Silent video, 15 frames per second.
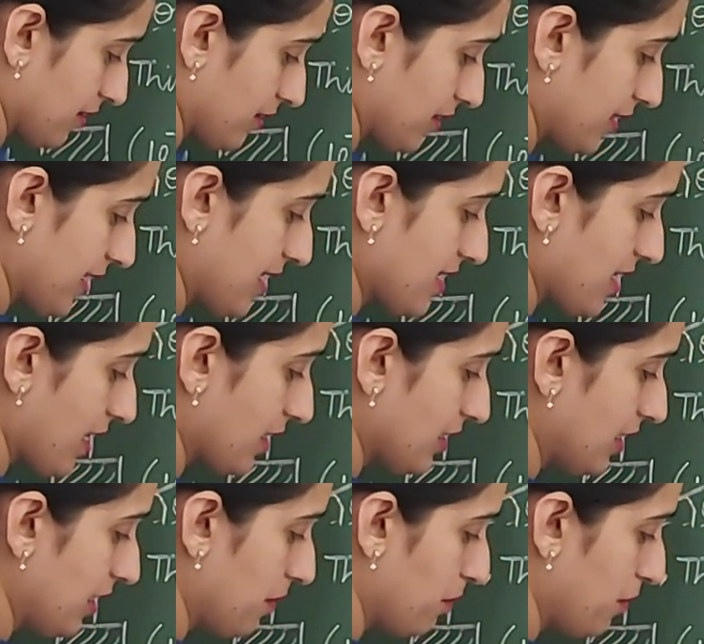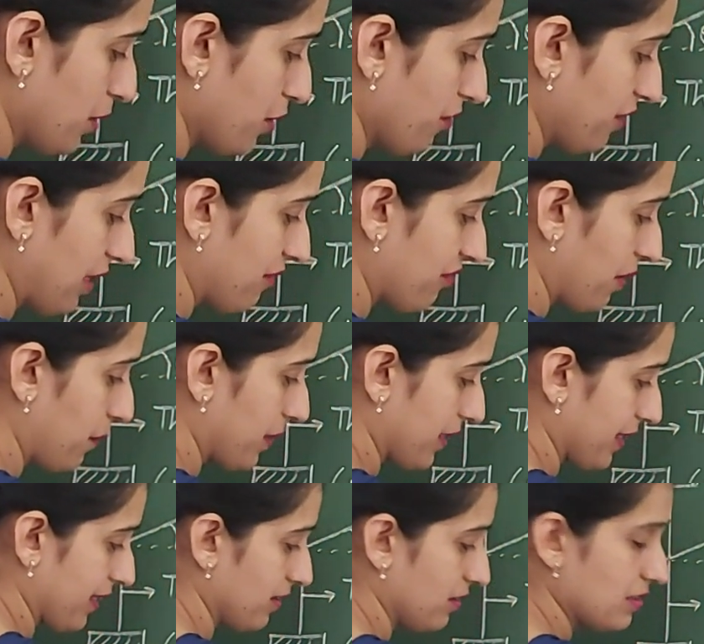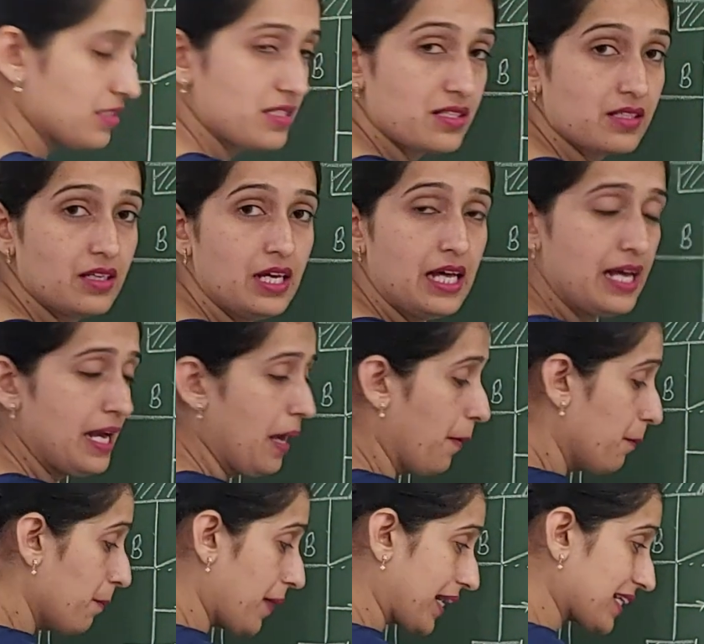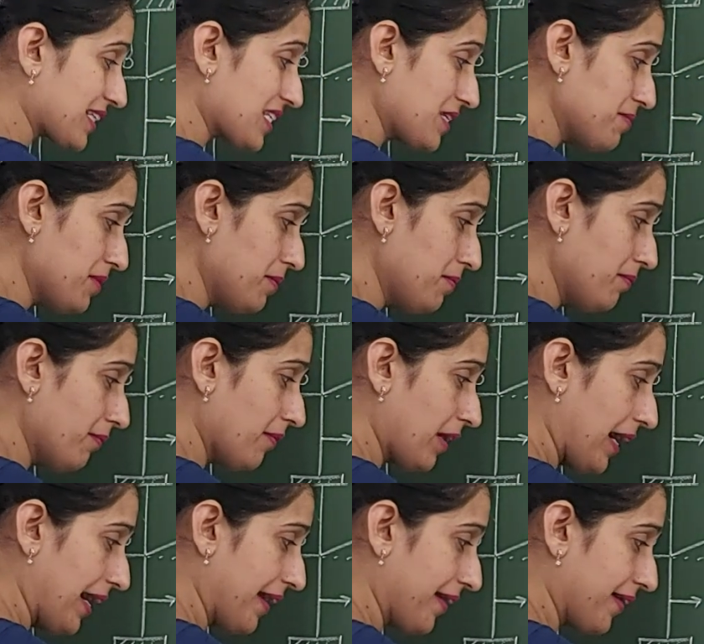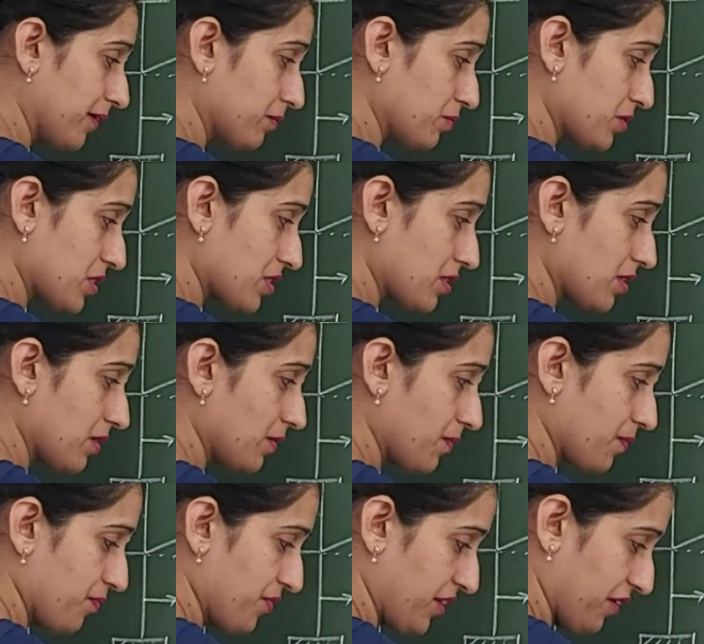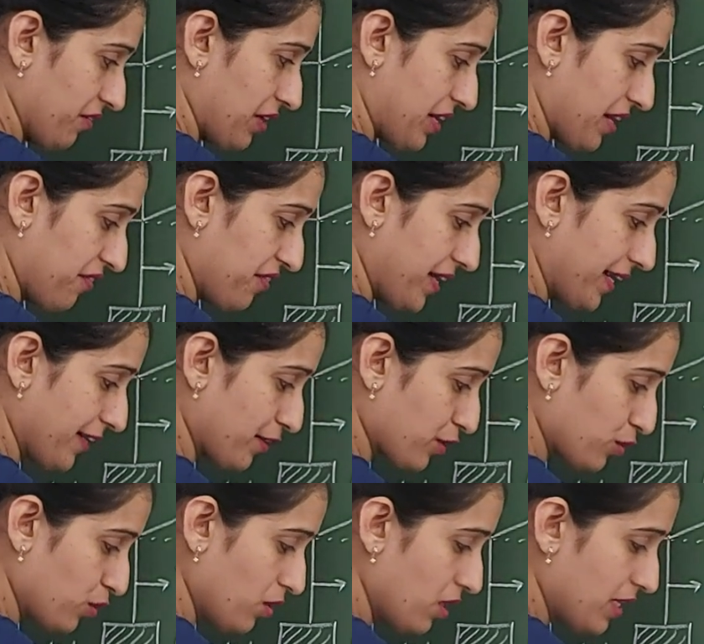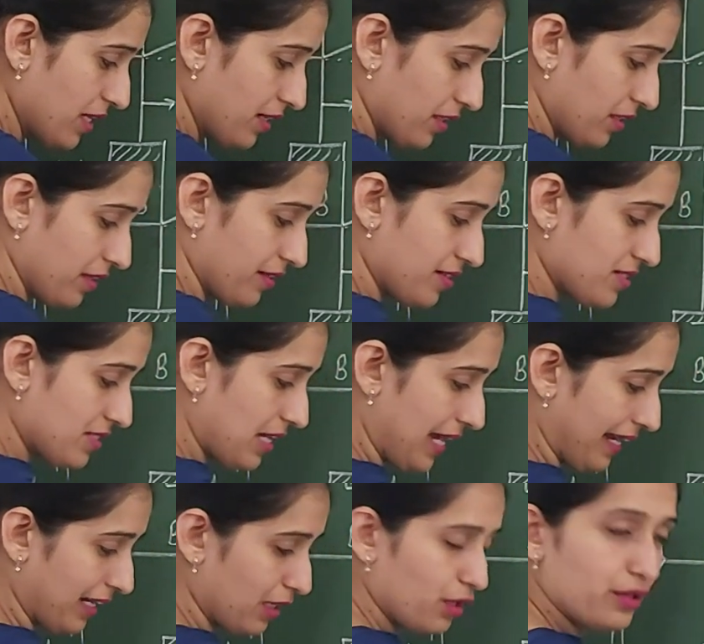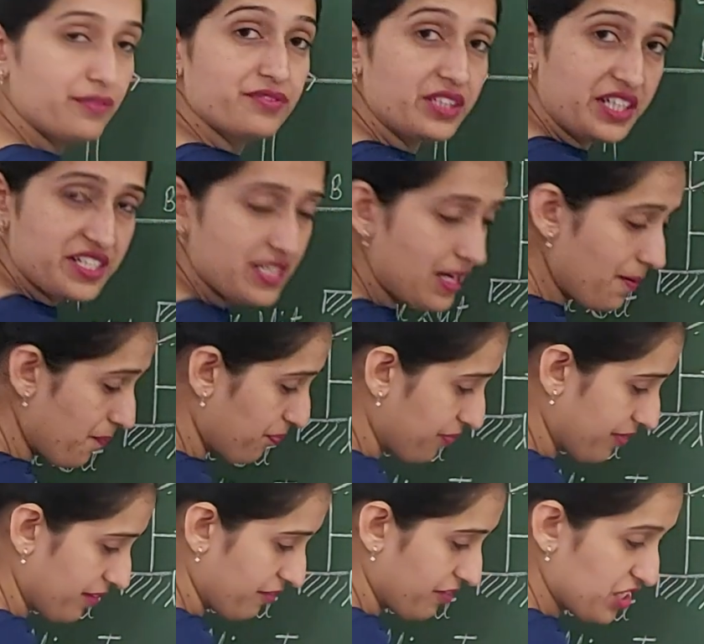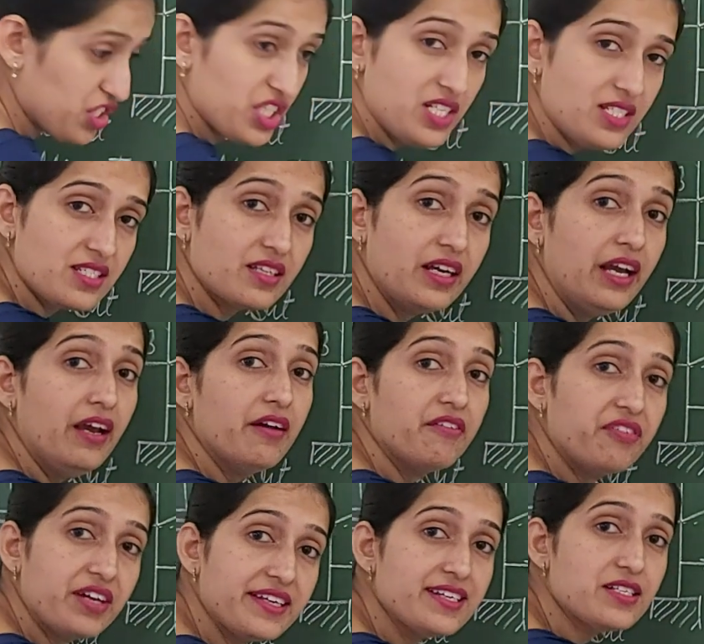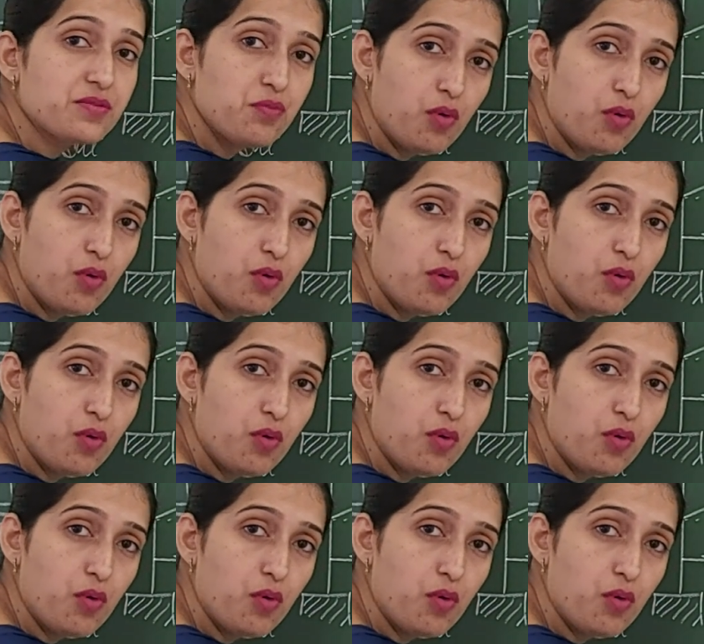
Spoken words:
These are the number of alpha particles. Maximum atoms will deviate through, here is the angle of theta, which is very